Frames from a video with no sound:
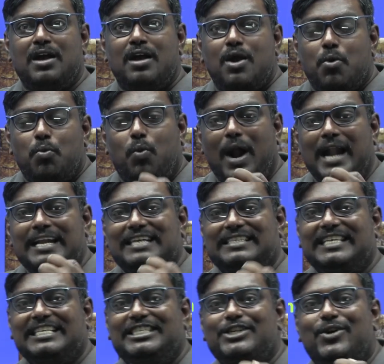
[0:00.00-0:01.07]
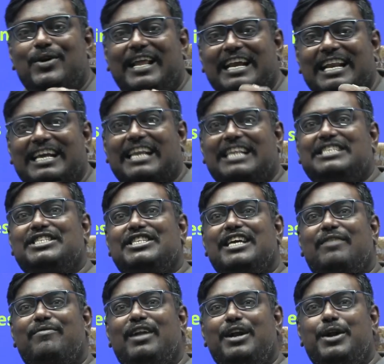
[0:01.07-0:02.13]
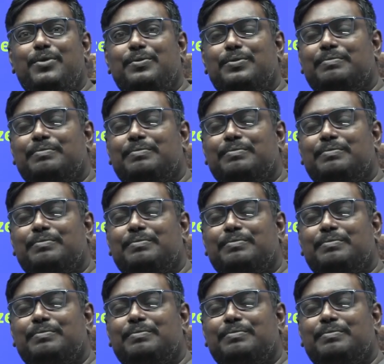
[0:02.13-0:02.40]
What does a geotechnical engineer will do?